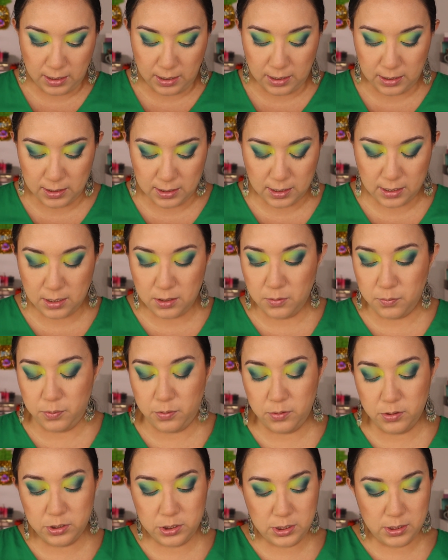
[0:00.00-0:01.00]
in the inner
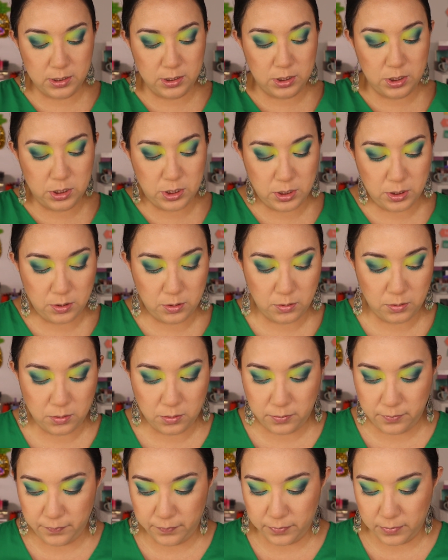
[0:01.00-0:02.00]
portion
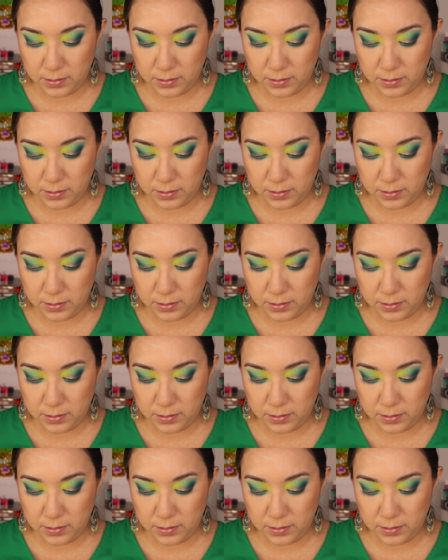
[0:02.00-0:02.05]
too,